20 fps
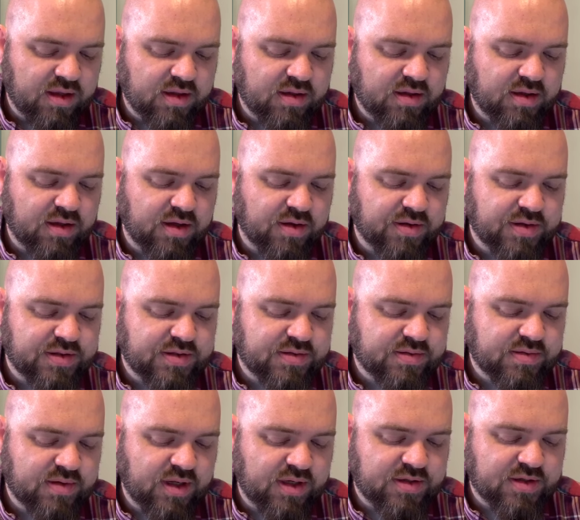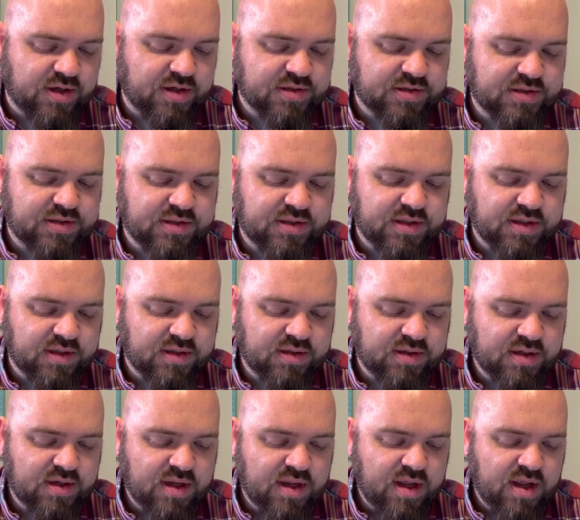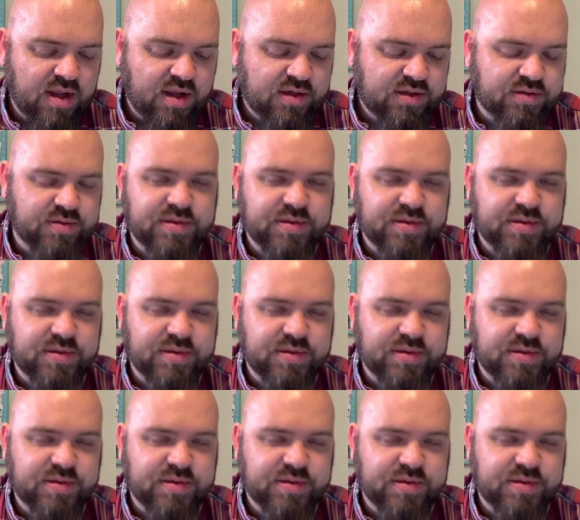he taught us to